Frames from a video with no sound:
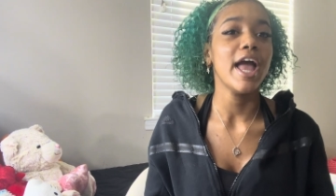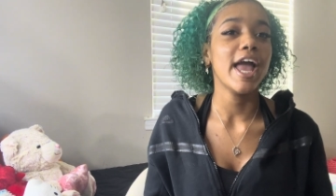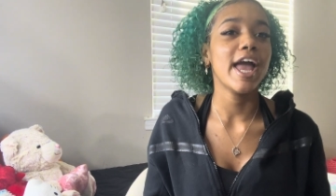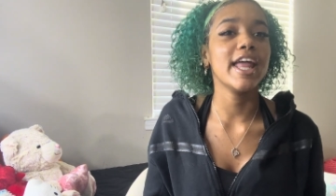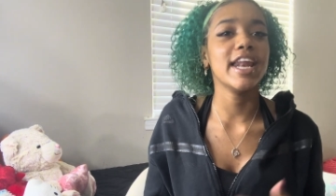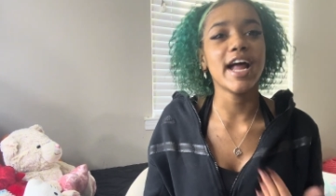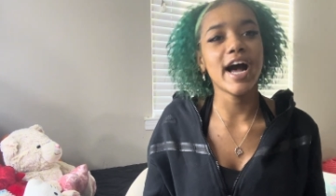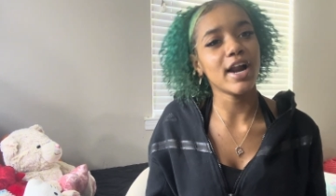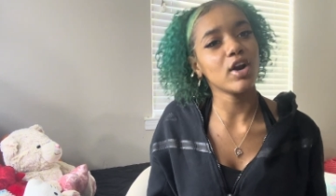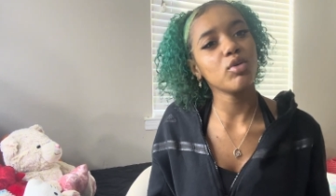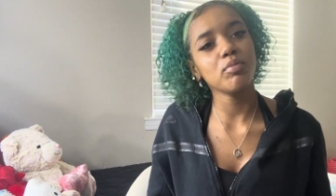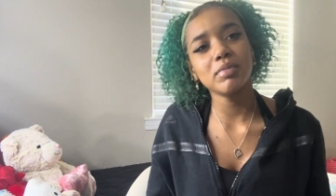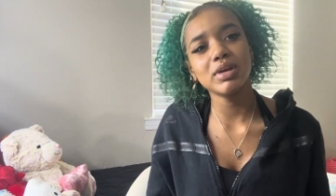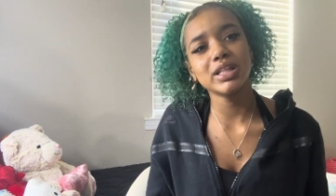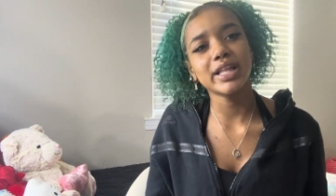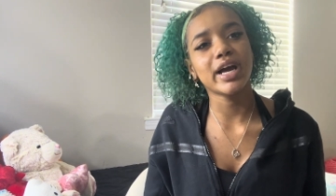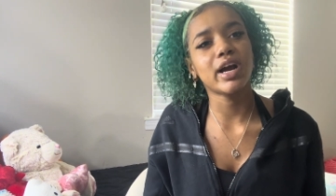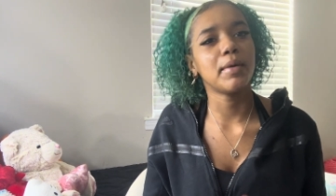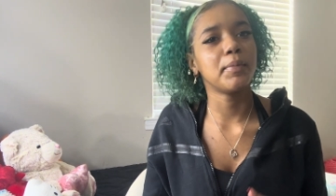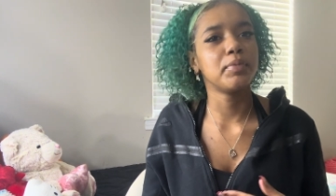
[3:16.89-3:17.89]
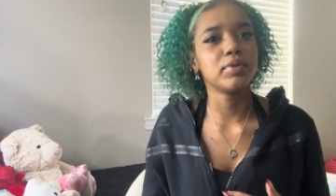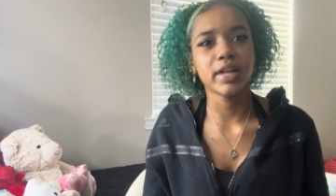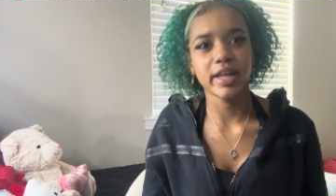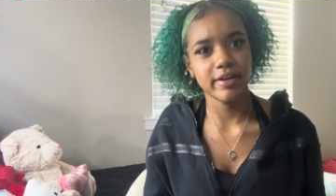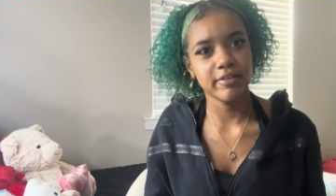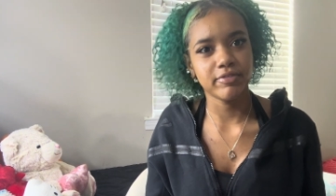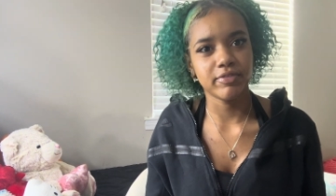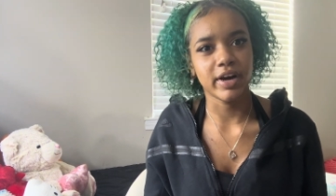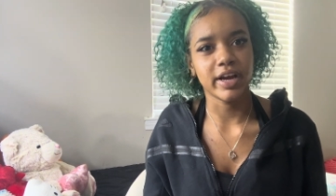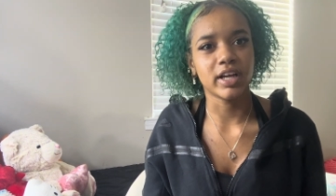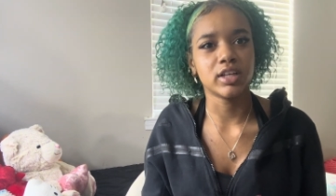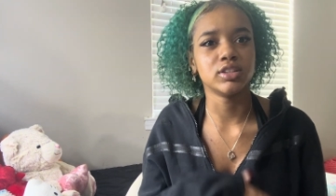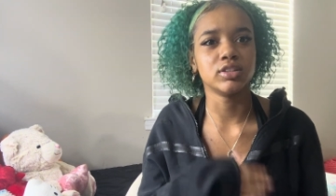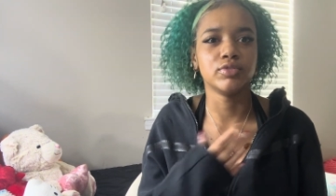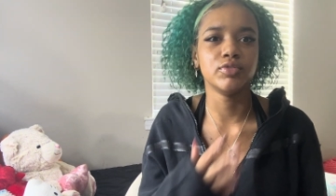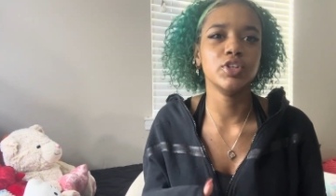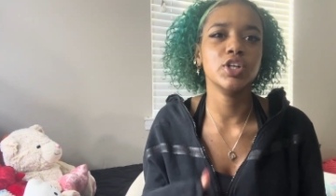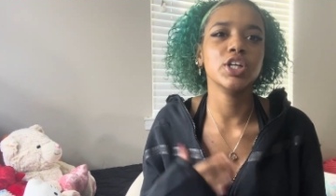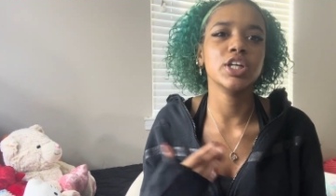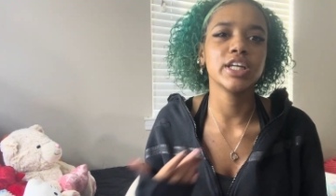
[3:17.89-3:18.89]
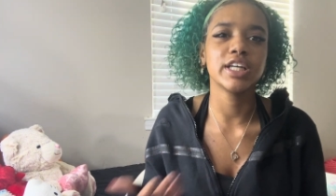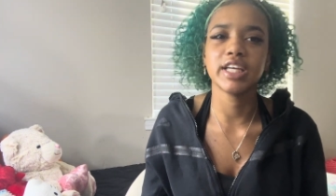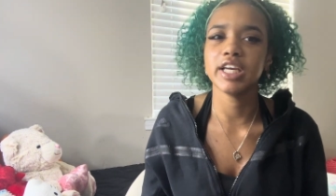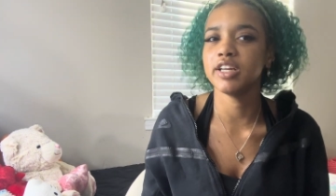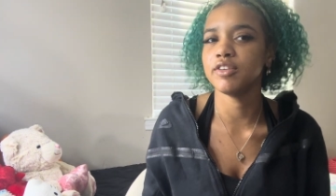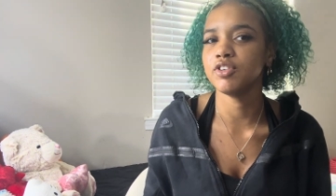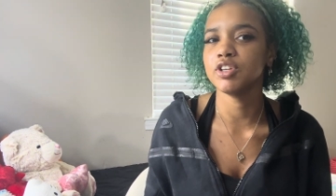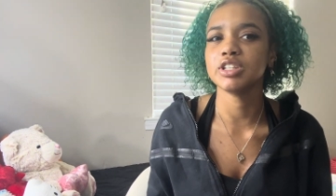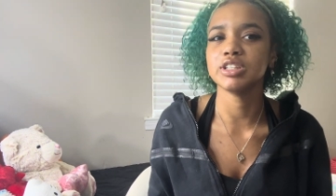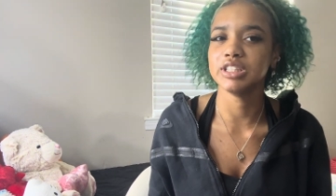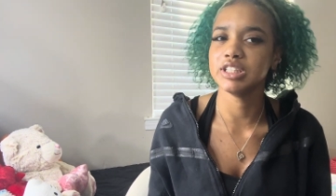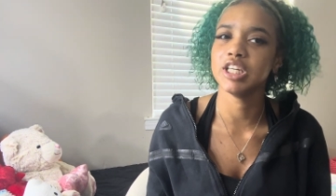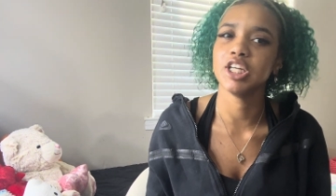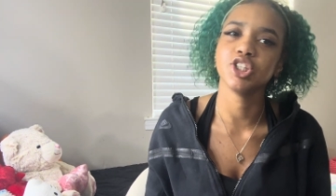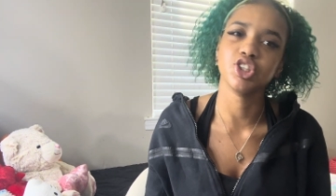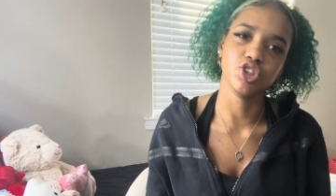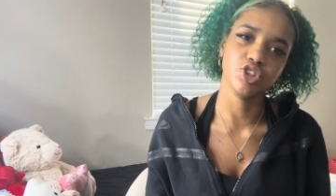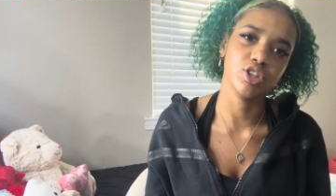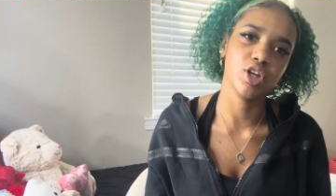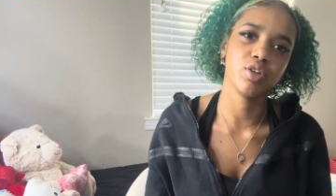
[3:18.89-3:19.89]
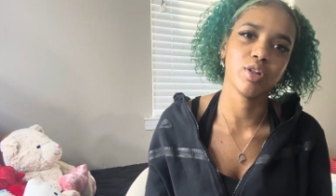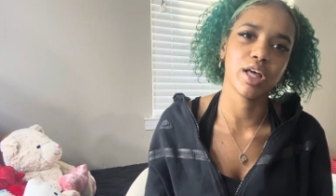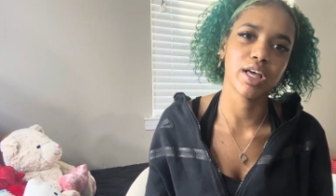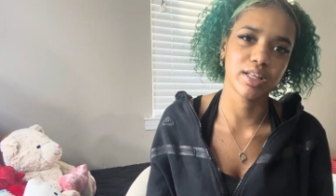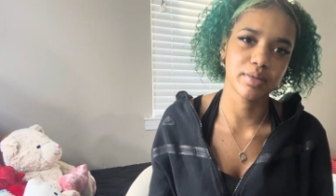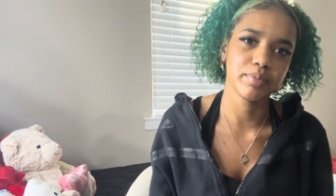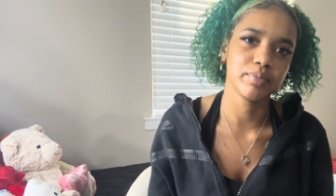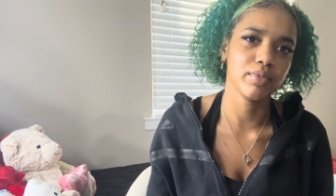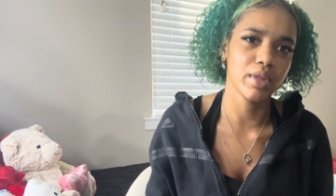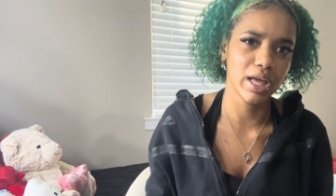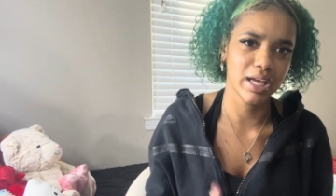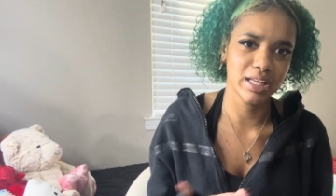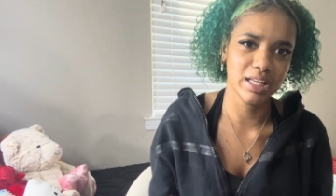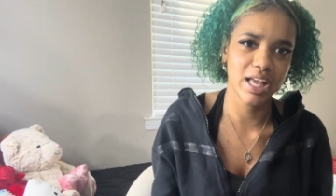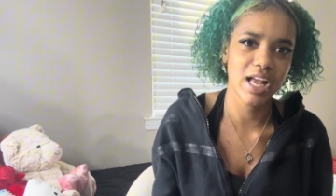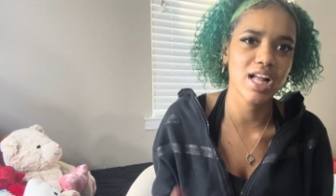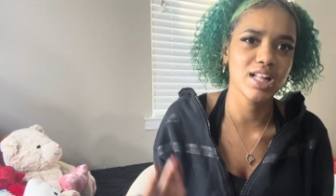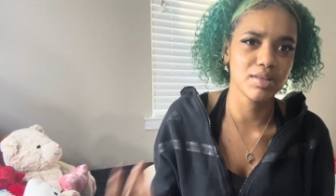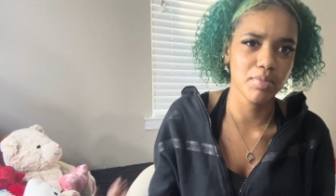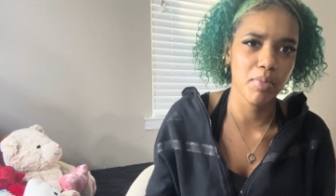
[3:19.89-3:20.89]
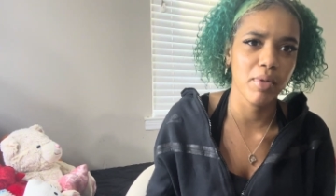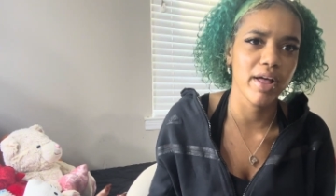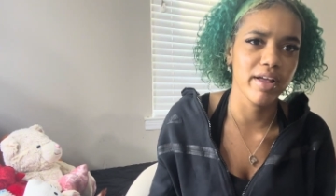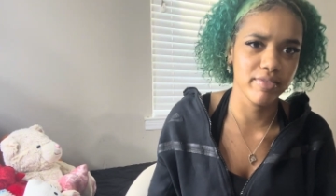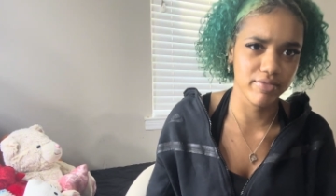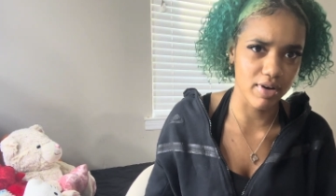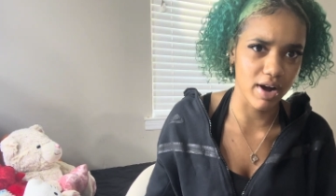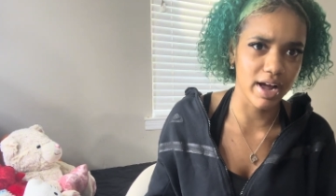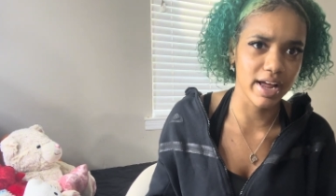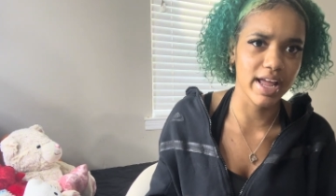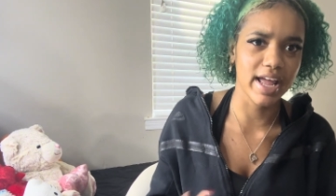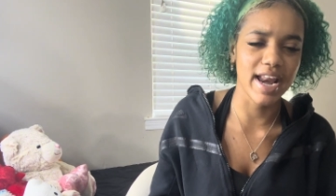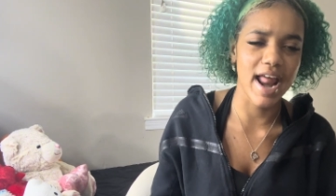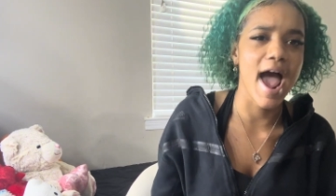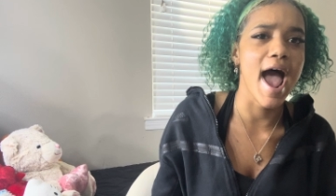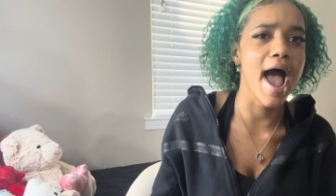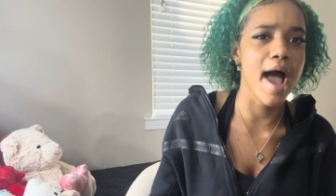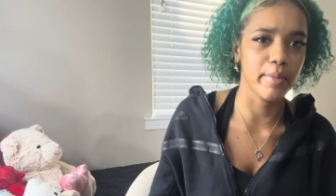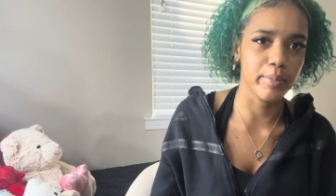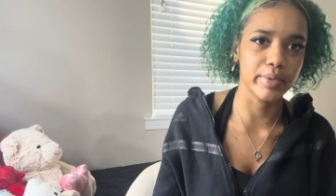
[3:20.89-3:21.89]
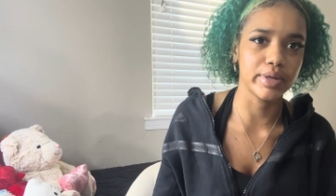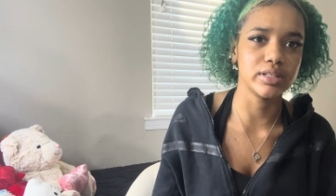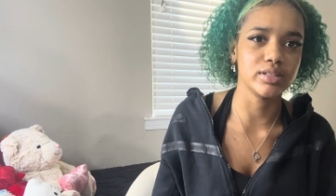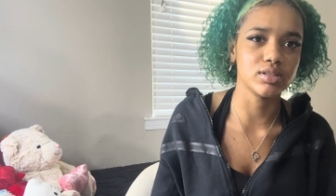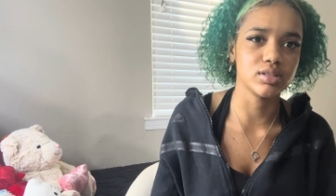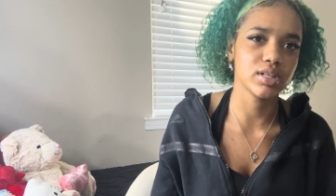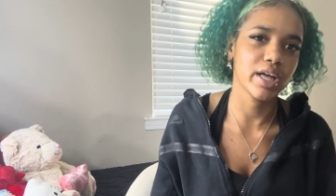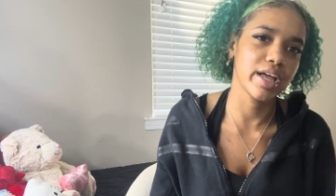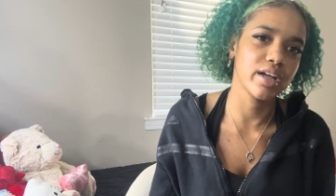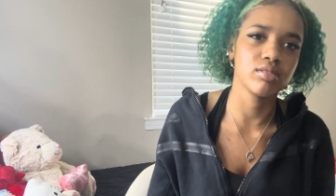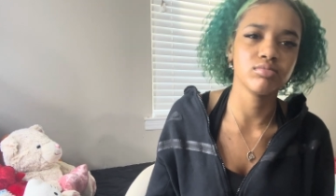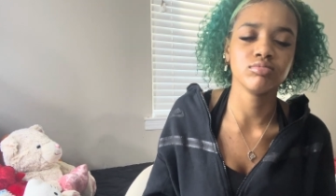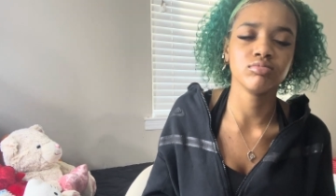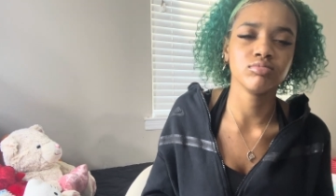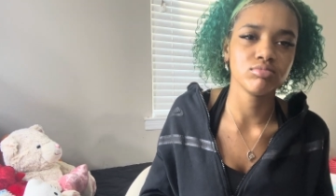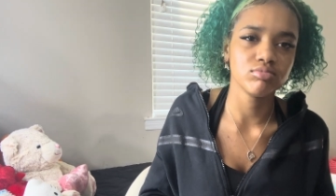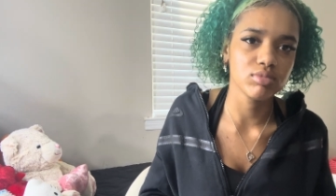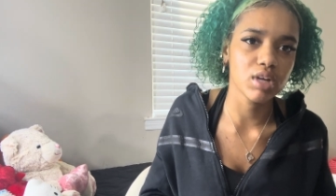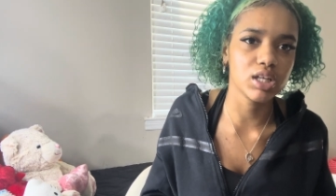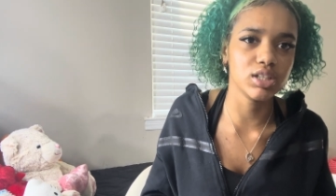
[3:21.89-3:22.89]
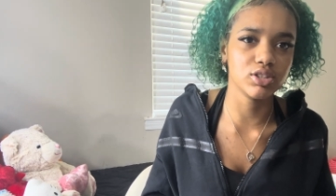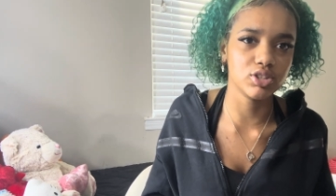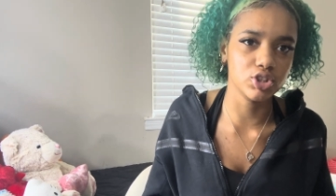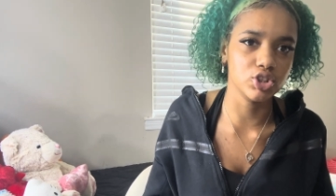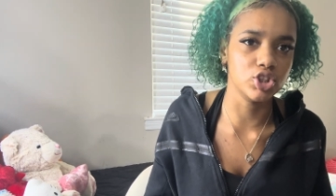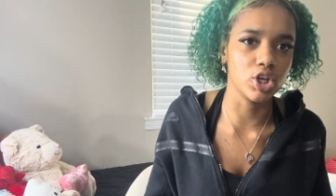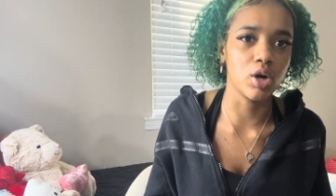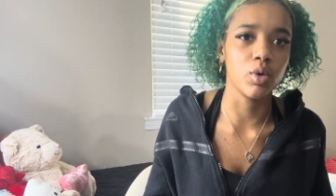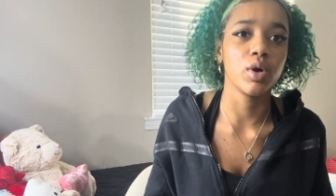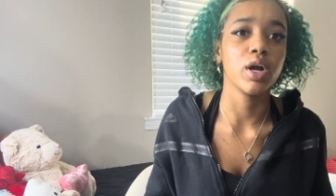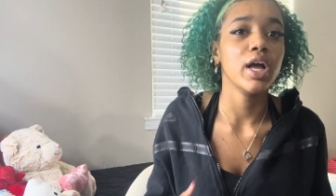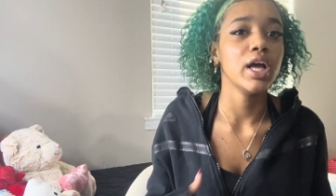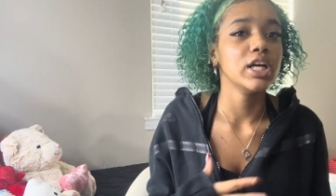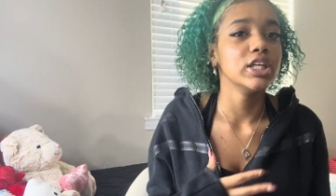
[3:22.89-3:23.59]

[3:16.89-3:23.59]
And I don't mean like a play fight, because if you're a kid, if you're a teenager, you know that, like, kids play fight. It happens. Like, it's a joke.